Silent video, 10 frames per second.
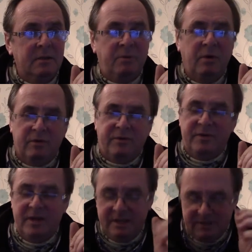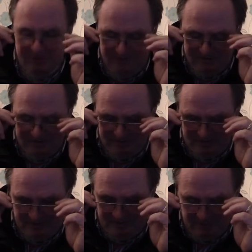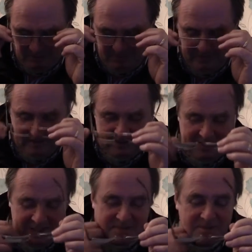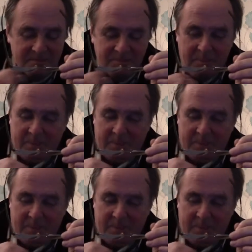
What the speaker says: buff is a valuable bit of kit,